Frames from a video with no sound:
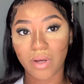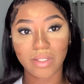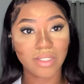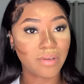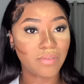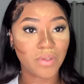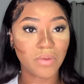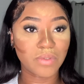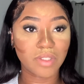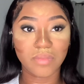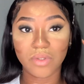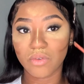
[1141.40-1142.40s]
definitely used
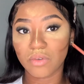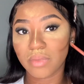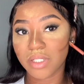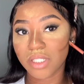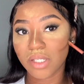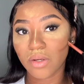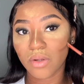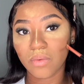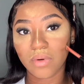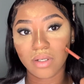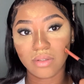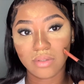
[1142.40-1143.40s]
to be doing my cheek
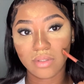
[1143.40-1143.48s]
lower.